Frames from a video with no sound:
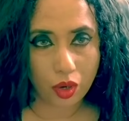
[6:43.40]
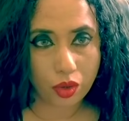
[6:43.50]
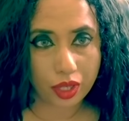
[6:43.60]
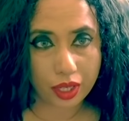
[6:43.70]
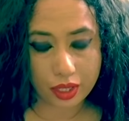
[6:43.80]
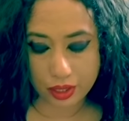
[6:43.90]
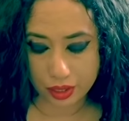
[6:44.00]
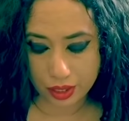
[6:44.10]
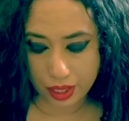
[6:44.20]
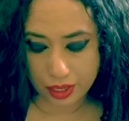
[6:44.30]
Okay,
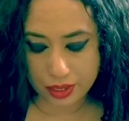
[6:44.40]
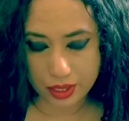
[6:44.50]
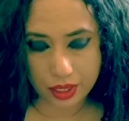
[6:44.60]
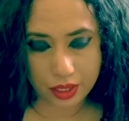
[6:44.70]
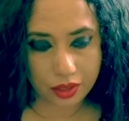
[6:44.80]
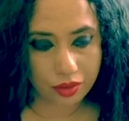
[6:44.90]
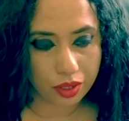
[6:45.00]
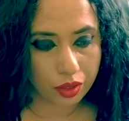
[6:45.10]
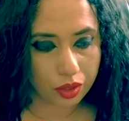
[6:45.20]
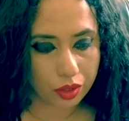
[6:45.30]
the next theory
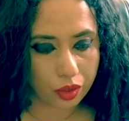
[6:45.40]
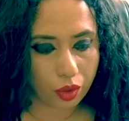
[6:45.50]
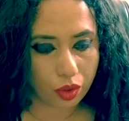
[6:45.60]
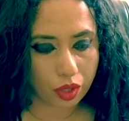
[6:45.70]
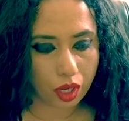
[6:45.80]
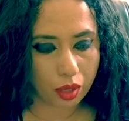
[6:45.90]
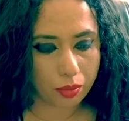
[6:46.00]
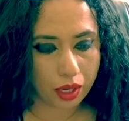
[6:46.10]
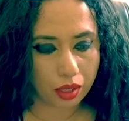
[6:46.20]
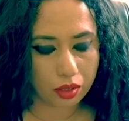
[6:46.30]
we're gonna talk
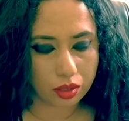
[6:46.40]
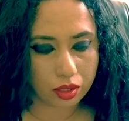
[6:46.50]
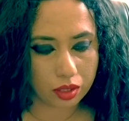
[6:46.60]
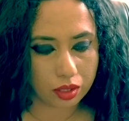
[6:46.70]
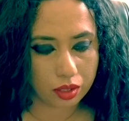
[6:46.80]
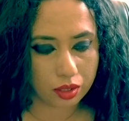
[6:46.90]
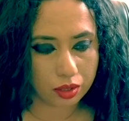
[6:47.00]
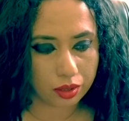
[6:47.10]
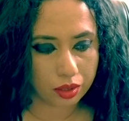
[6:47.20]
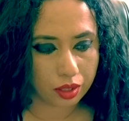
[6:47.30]
about, there
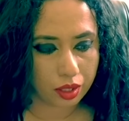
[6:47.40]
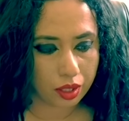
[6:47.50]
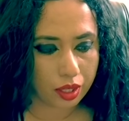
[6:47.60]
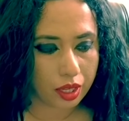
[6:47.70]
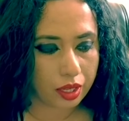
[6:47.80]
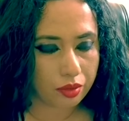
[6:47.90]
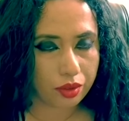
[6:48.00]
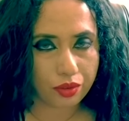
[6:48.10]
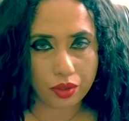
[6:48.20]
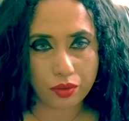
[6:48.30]
are
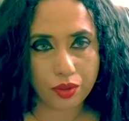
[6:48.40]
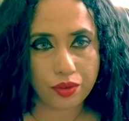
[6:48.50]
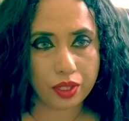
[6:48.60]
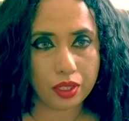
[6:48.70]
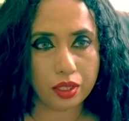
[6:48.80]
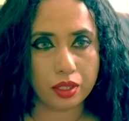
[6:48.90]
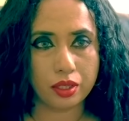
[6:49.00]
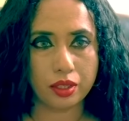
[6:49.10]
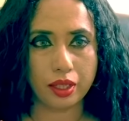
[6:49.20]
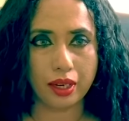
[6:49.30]

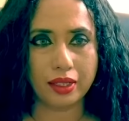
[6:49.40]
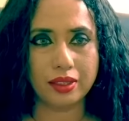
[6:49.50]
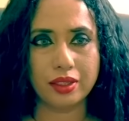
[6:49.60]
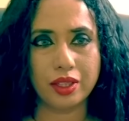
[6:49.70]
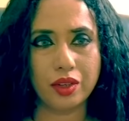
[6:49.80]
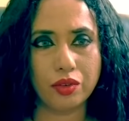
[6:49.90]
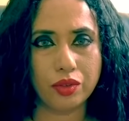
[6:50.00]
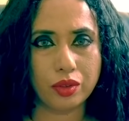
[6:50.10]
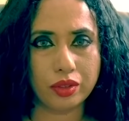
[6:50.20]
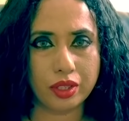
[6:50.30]
like 3 or
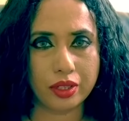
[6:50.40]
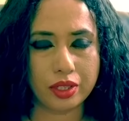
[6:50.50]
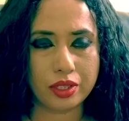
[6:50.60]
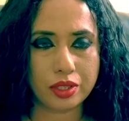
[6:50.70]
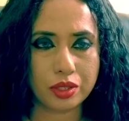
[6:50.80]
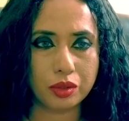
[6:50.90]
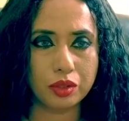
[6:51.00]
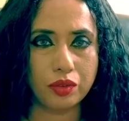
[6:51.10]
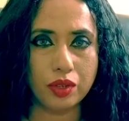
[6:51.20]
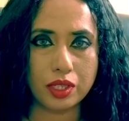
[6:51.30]
4 theories. So
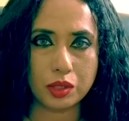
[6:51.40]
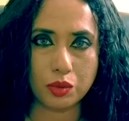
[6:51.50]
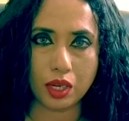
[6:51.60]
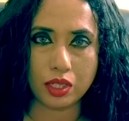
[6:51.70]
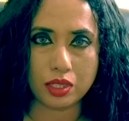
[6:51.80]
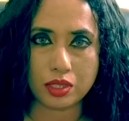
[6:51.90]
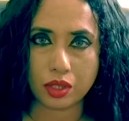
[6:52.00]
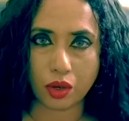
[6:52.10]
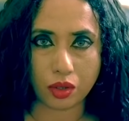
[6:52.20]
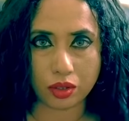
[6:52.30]
the first one is
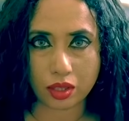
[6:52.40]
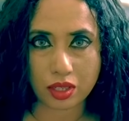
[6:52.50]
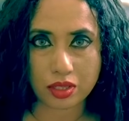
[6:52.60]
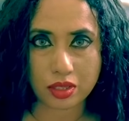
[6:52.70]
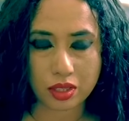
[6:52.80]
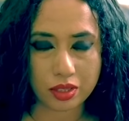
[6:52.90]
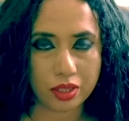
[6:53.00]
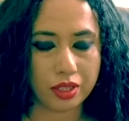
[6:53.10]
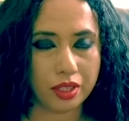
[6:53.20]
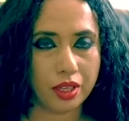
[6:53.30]
the contrast
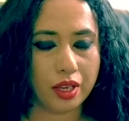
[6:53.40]
theory.